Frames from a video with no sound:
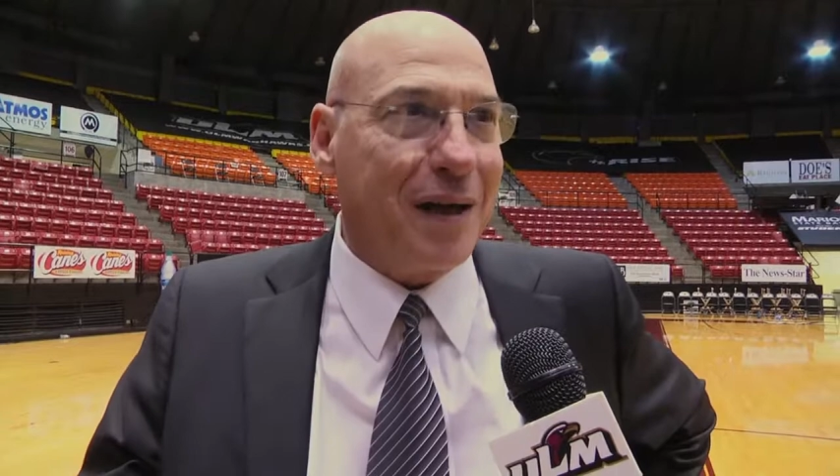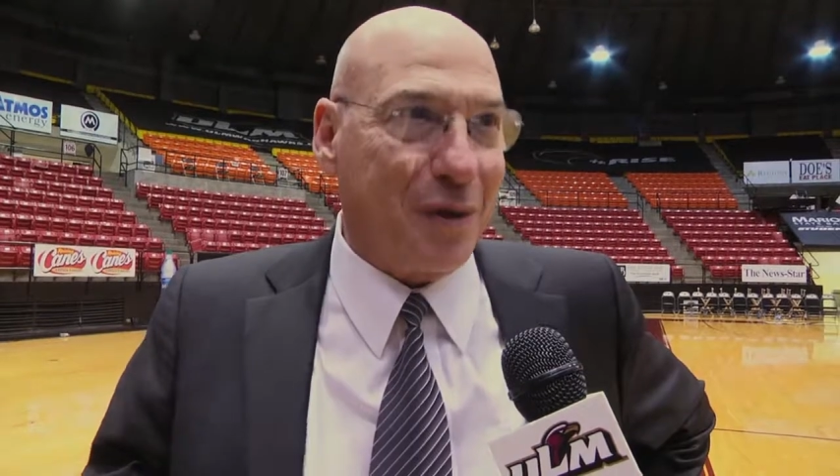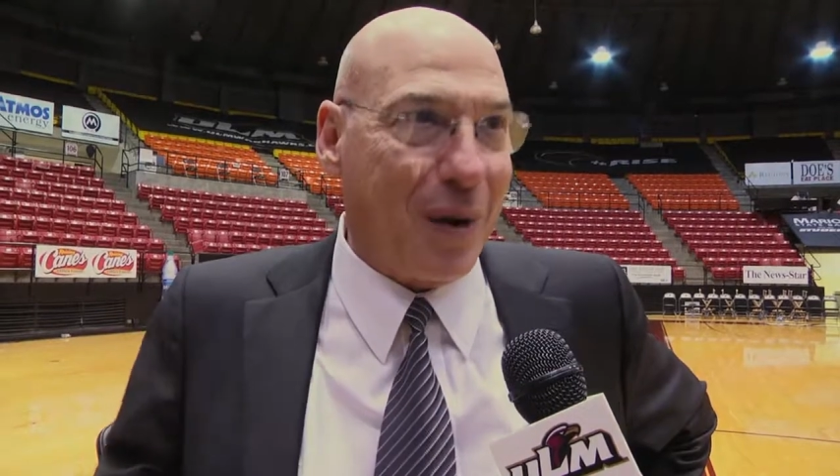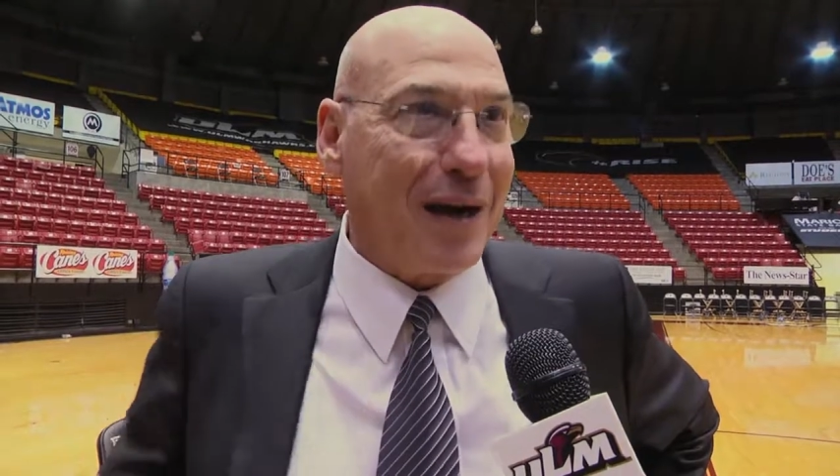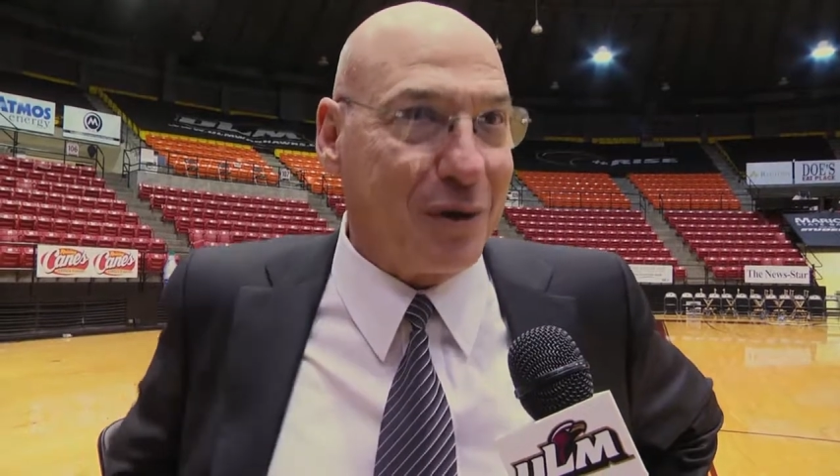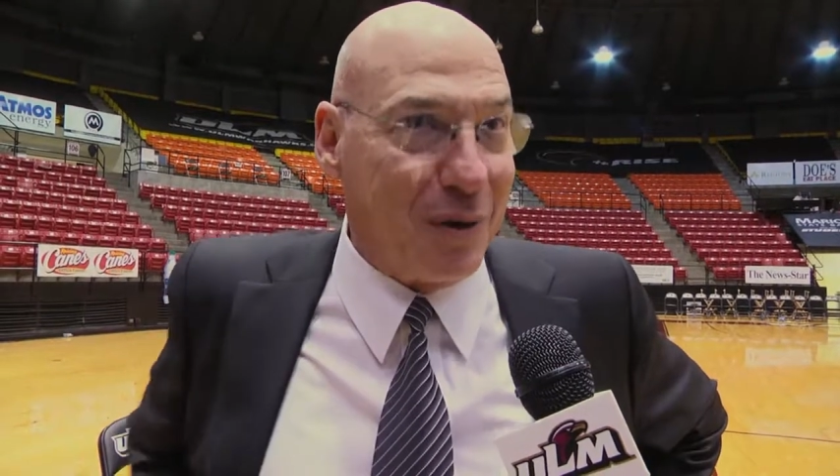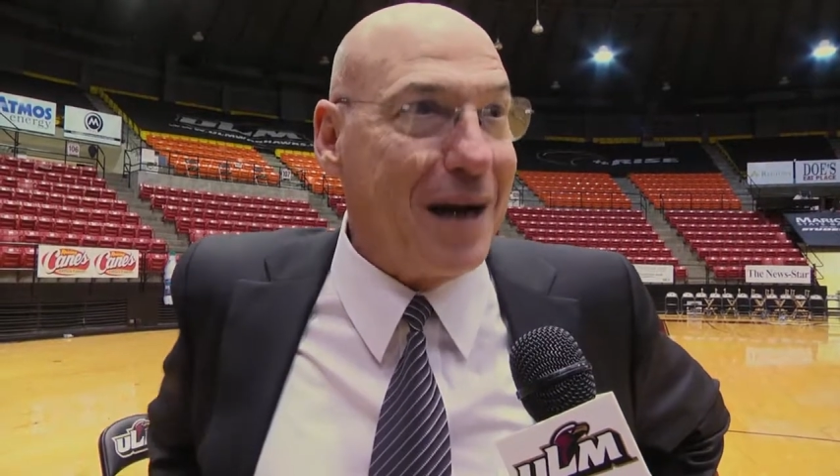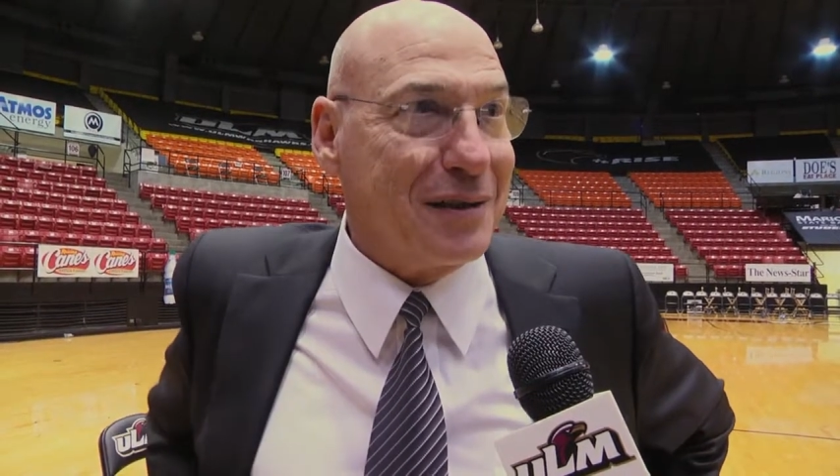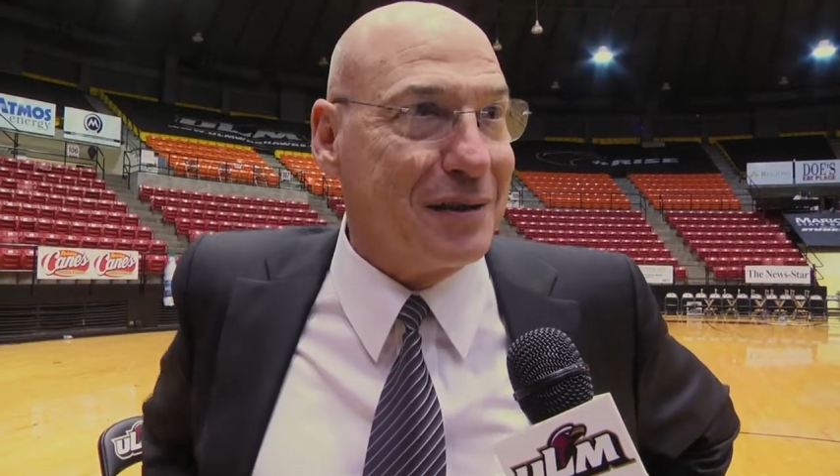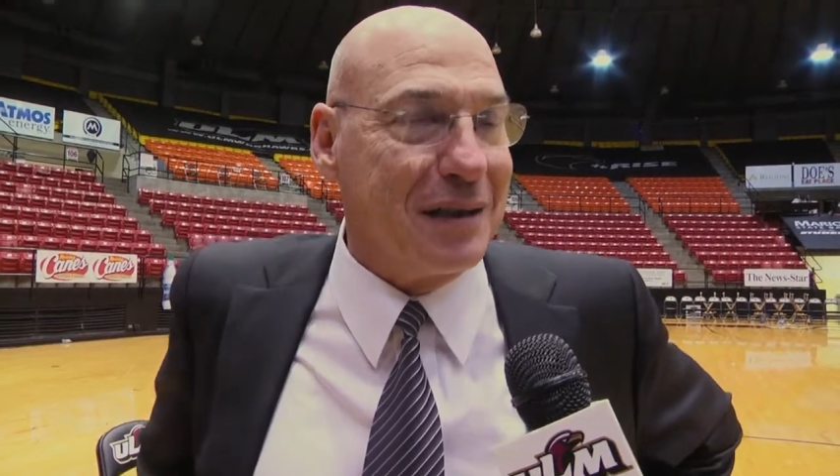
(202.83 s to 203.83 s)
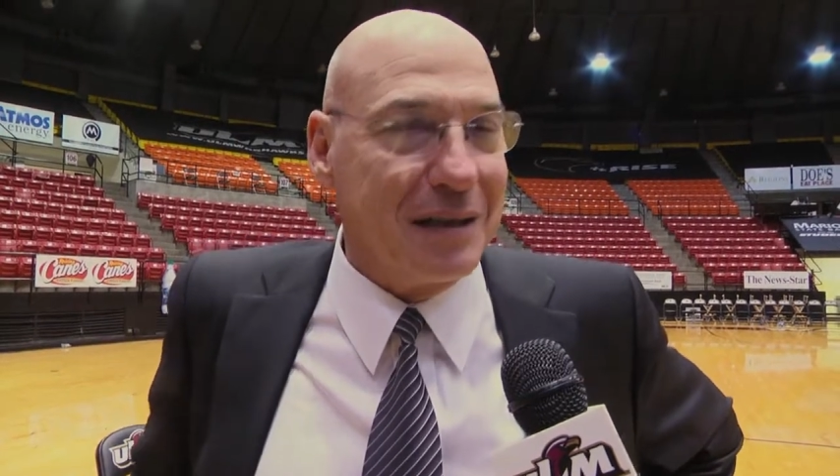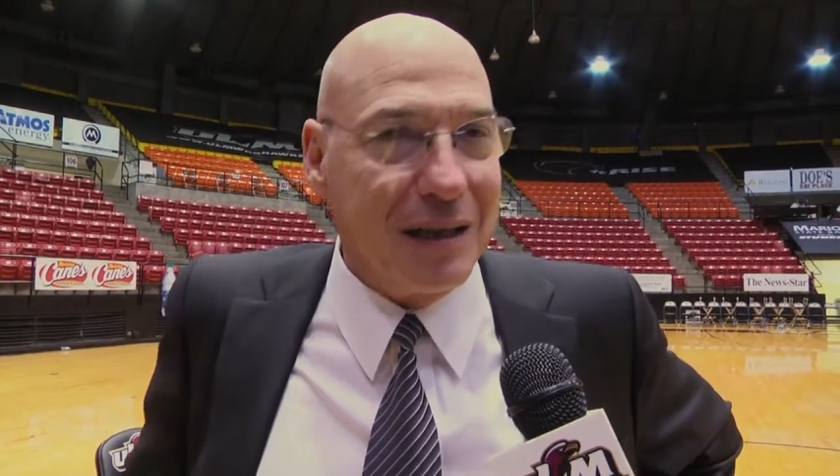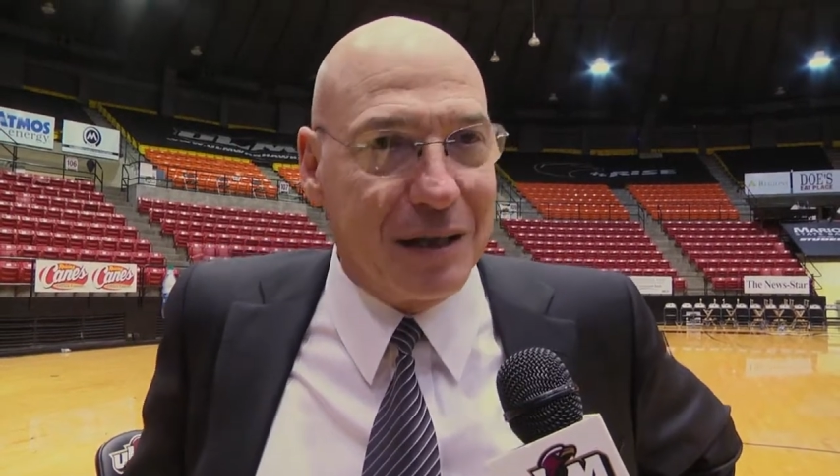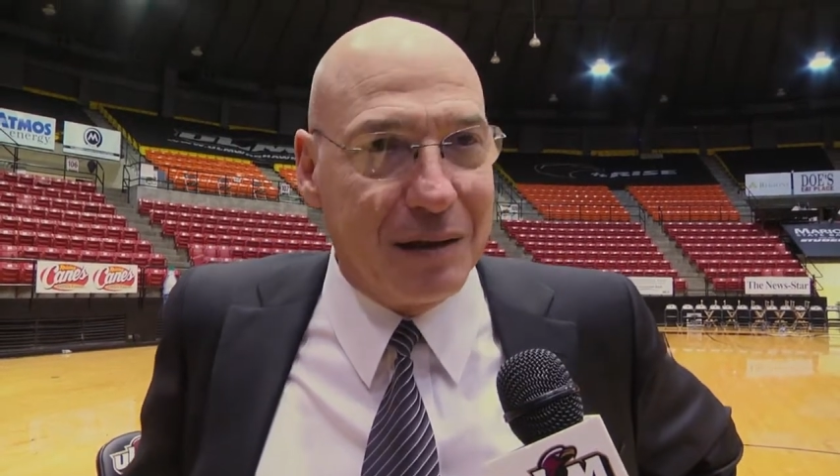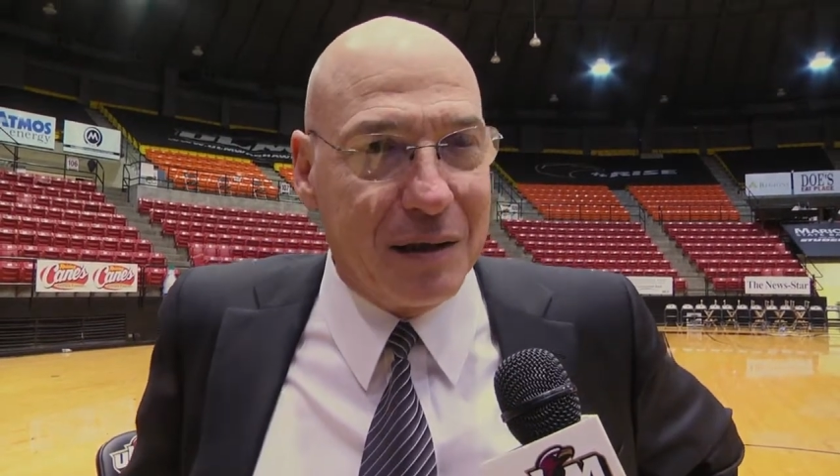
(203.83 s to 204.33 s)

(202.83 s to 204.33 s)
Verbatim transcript: in the right direction and and,